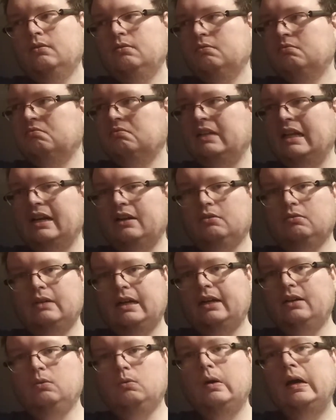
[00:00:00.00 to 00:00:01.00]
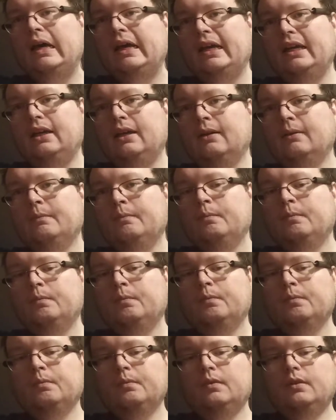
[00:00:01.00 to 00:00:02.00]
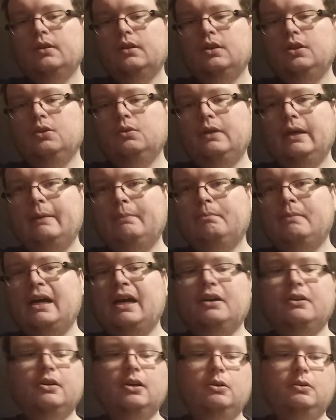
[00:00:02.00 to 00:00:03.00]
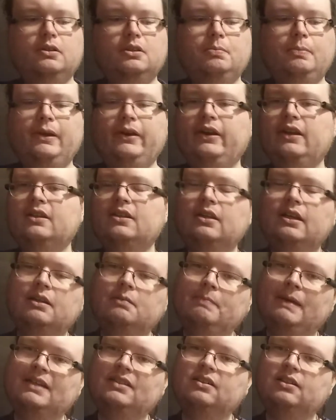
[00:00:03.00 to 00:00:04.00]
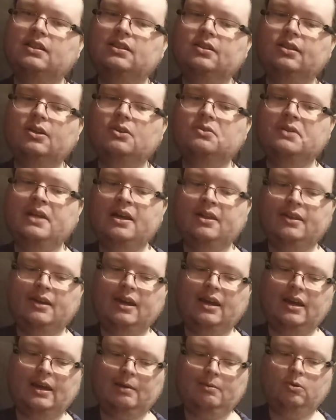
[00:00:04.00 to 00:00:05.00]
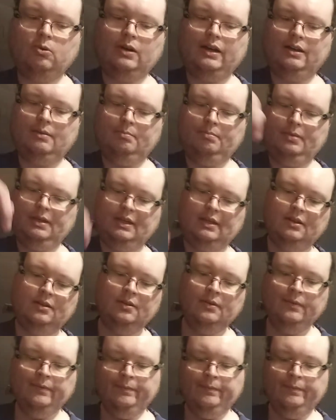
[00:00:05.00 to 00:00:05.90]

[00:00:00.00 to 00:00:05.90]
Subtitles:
like right away, you get micro experience. It basically slows down the game quite a bit.